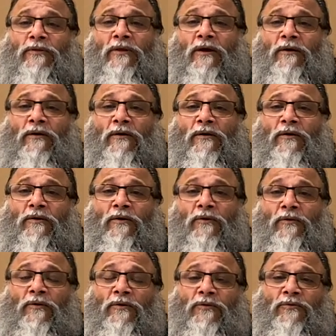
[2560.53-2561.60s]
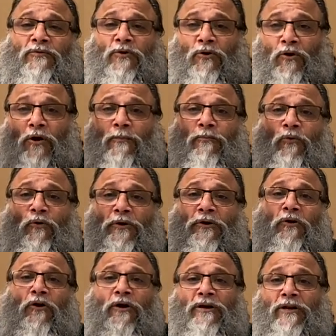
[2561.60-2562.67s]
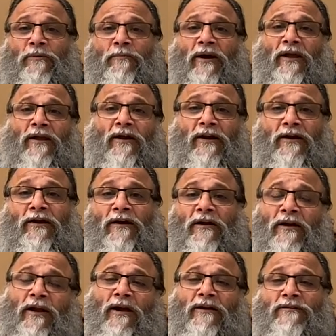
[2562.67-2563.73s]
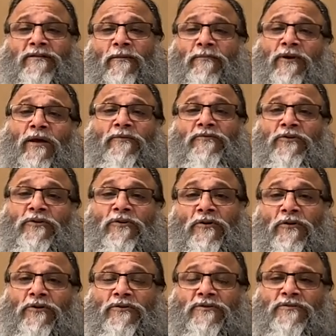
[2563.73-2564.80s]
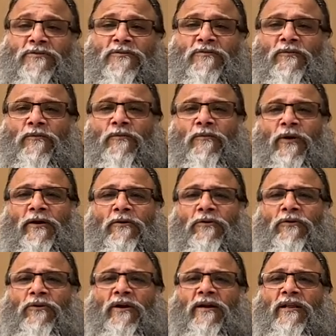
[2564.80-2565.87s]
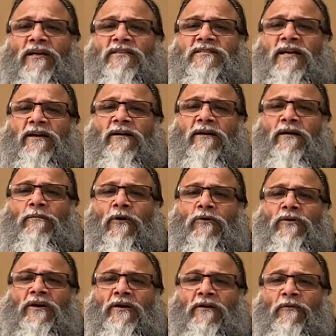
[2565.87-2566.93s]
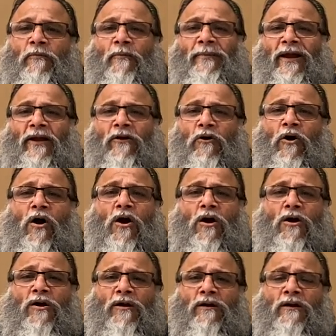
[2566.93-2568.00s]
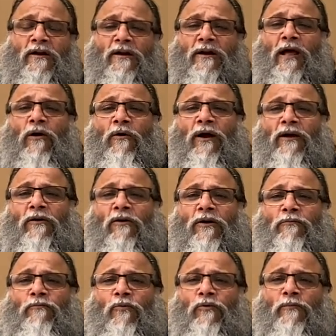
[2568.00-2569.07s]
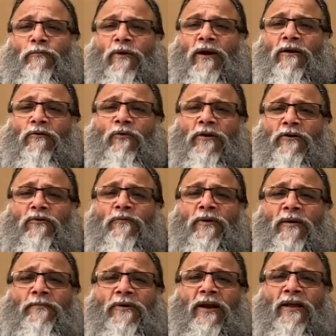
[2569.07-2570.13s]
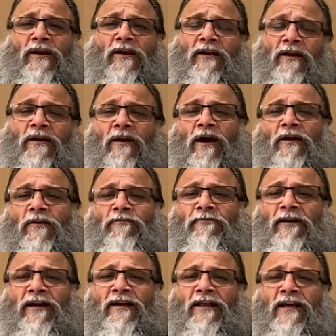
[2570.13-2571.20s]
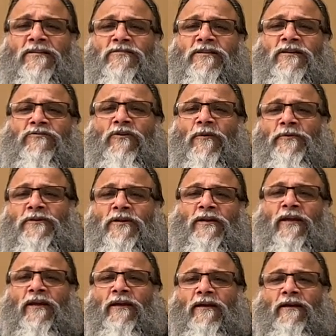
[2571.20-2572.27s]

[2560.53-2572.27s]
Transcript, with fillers: a uh, throb going on in my head, and sometimes it hurts. Why don't you get excited about it? Oh my God! Now I got more blood going to my brain. I am fantastic, Swamiji.